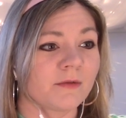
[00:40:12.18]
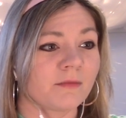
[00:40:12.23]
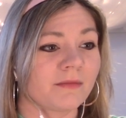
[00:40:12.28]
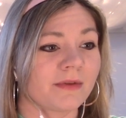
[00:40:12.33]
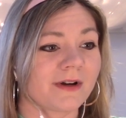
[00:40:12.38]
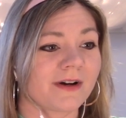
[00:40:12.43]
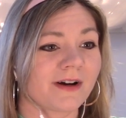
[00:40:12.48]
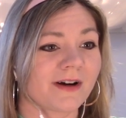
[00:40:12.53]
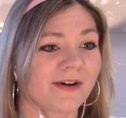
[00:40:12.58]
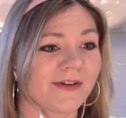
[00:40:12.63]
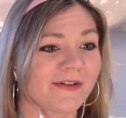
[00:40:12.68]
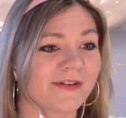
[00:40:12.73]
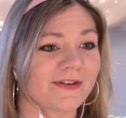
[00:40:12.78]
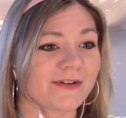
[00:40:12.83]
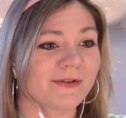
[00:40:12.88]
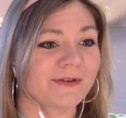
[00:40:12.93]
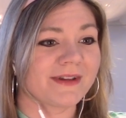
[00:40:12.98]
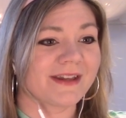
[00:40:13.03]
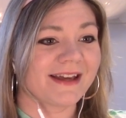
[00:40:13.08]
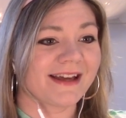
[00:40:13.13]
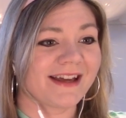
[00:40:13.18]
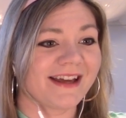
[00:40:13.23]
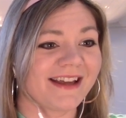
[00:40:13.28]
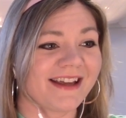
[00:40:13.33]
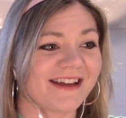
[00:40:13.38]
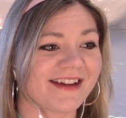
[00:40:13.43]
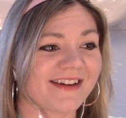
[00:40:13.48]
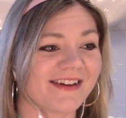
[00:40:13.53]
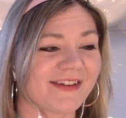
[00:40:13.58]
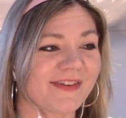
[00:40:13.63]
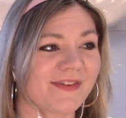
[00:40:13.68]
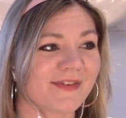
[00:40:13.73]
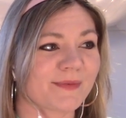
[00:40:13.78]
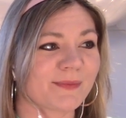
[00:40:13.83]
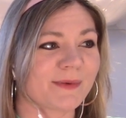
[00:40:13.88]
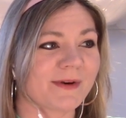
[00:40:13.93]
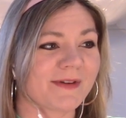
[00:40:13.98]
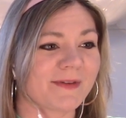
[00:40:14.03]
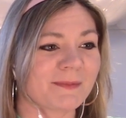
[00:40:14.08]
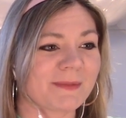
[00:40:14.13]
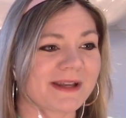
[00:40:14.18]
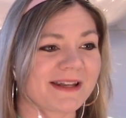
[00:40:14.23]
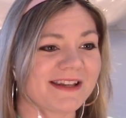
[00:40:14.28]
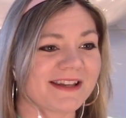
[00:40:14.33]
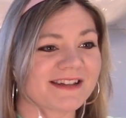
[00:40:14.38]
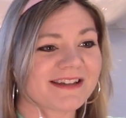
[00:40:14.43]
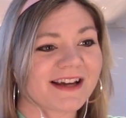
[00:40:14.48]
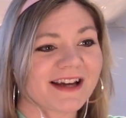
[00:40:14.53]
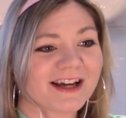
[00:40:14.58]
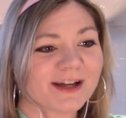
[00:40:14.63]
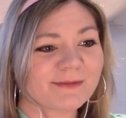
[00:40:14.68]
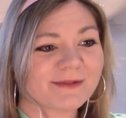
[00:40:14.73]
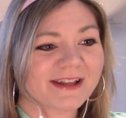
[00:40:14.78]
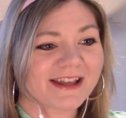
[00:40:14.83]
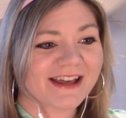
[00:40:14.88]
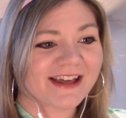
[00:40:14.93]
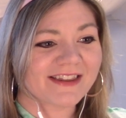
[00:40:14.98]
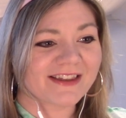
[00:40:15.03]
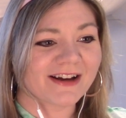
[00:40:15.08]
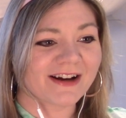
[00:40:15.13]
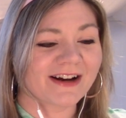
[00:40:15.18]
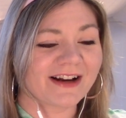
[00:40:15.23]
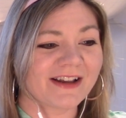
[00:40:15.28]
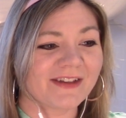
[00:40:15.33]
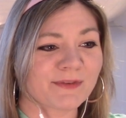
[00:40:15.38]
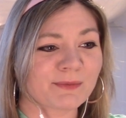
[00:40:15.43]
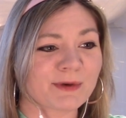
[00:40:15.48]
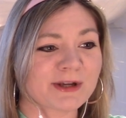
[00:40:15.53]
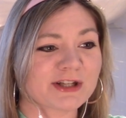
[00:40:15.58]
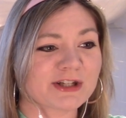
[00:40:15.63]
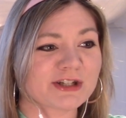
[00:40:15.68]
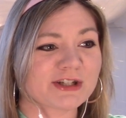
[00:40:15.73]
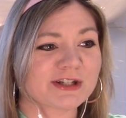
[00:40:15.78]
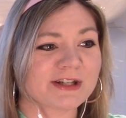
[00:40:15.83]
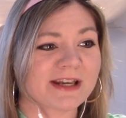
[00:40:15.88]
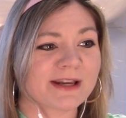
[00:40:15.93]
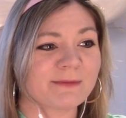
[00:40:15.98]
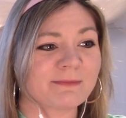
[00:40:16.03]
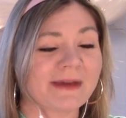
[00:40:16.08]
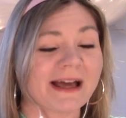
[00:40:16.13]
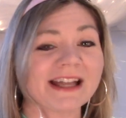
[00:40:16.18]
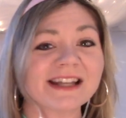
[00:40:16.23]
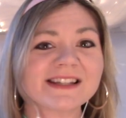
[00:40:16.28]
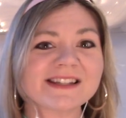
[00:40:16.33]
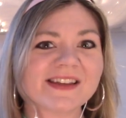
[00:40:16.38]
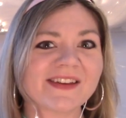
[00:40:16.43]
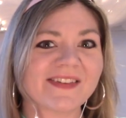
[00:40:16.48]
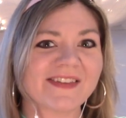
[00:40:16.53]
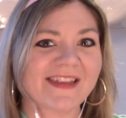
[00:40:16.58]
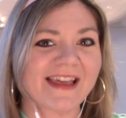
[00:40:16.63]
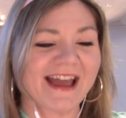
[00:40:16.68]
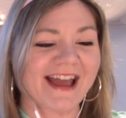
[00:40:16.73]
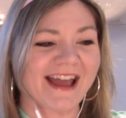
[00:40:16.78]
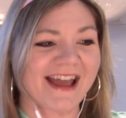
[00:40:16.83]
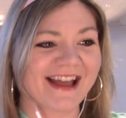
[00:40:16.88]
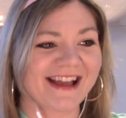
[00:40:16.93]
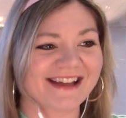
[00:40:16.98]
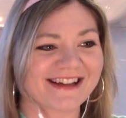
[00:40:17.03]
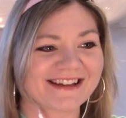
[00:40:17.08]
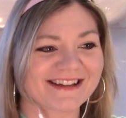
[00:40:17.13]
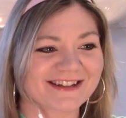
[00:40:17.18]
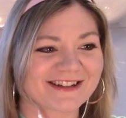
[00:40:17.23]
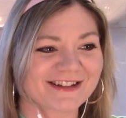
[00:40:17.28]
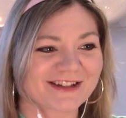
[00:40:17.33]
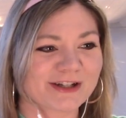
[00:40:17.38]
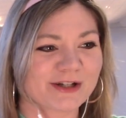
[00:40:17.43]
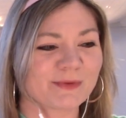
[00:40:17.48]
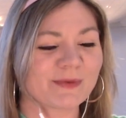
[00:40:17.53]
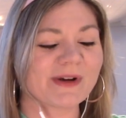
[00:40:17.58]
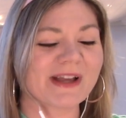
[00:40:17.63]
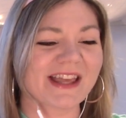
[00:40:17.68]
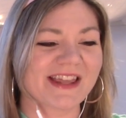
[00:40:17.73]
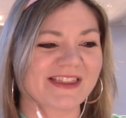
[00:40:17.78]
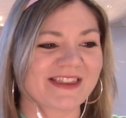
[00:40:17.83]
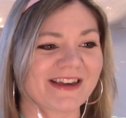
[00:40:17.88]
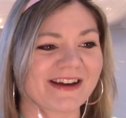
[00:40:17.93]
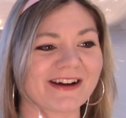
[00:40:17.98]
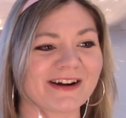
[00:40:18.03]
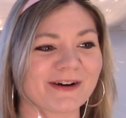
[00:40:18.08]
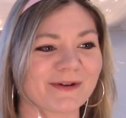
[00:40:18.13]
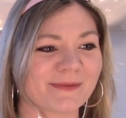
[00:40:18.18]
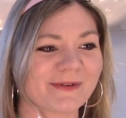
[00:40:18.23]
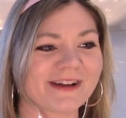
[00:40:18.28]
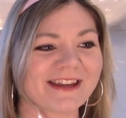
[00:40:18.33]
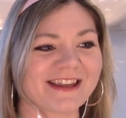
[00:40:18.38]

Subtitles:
But also, yay, because we're spending time together, is what she meant to say. We'll get there.